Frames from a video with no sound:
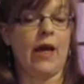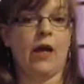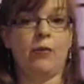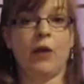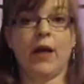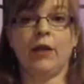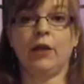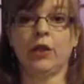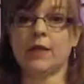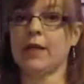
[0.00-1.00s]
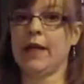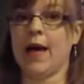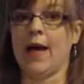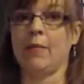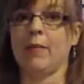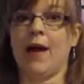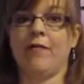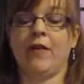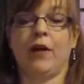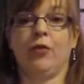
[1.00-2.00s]
And when I looked it up, I
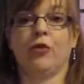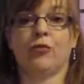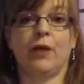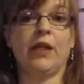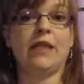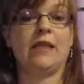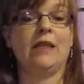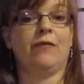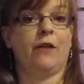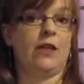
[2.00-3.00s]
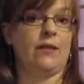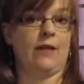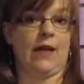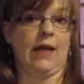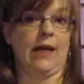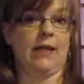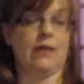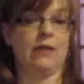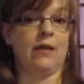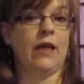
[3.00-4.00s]
found 3 different
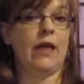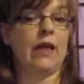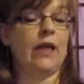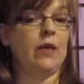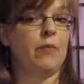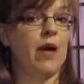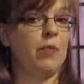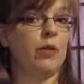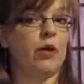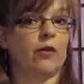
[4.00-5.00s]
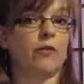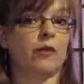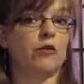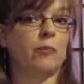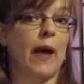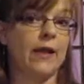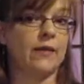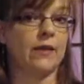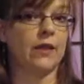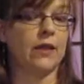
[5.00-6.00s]
signs in my book for
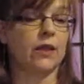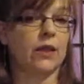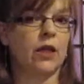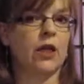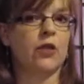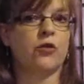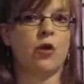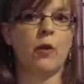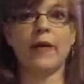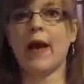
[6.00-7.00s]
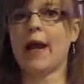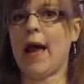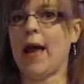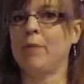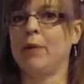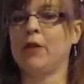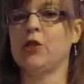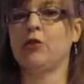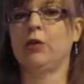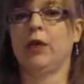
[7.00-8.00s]
spicy. So when that
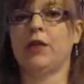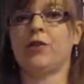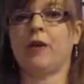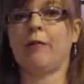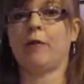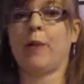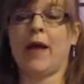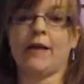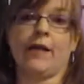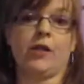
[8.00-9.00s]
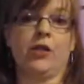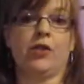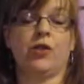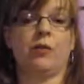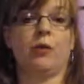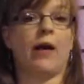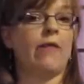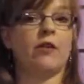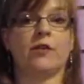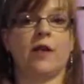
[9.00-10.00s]
happens, you really just have to pay attention to
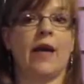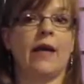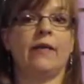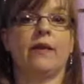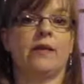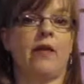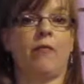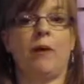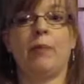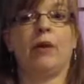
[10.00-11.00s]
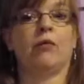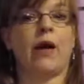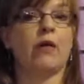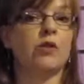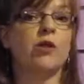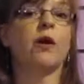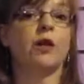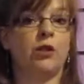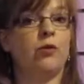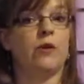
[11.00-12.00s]
whatever sign the deaf people around you are
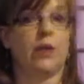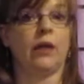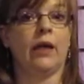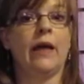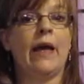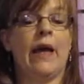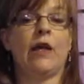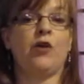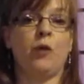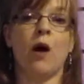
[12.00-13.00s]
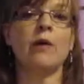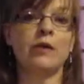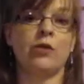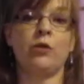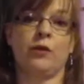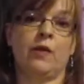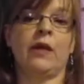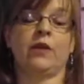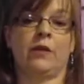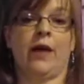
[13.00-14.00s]
using, and you always use
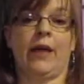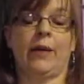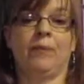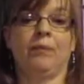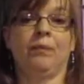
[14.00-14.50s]
their sign.